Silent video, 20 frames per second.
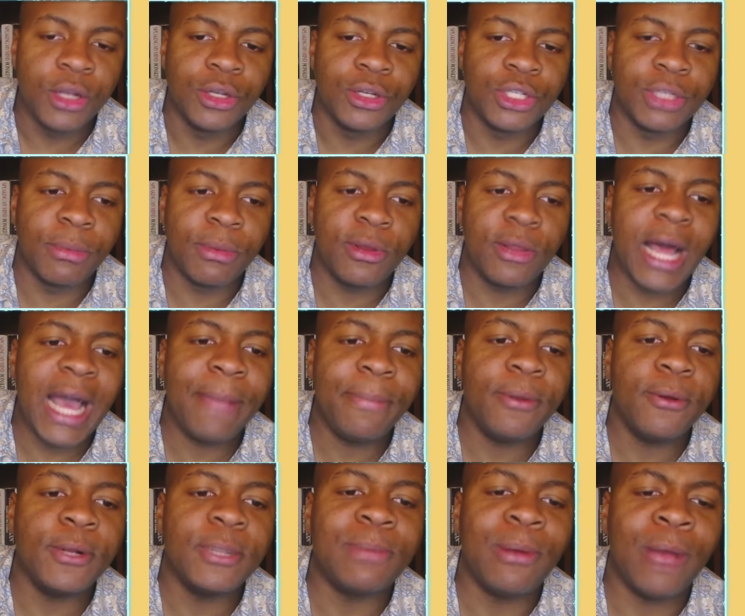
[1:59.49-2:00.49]
jim
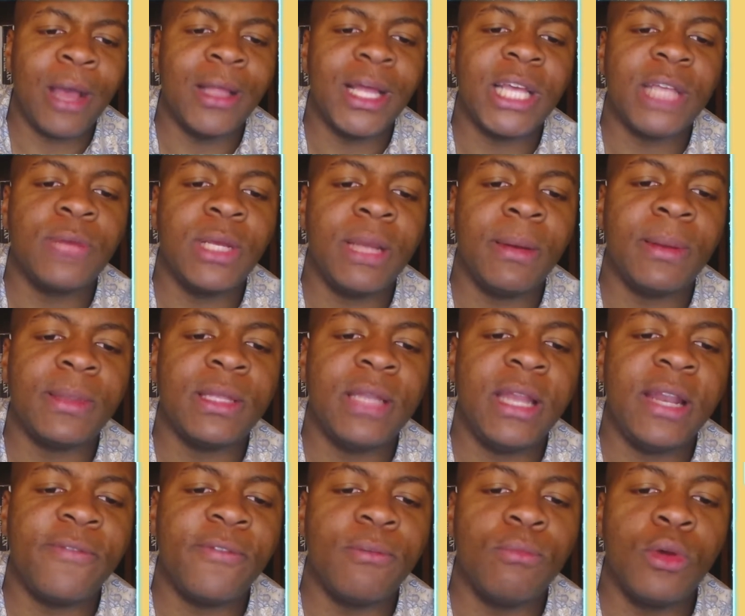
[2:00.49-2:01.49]
clyburn spoke out last week about the
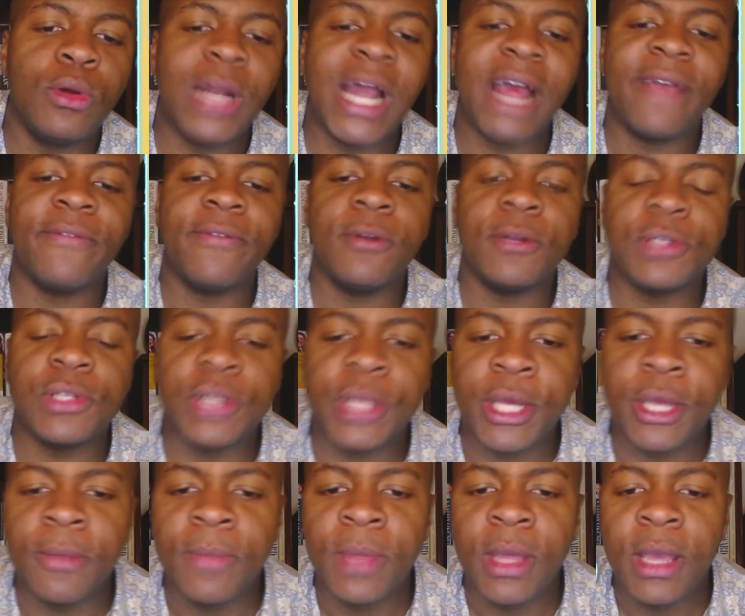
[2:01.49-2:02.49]
need for more diversity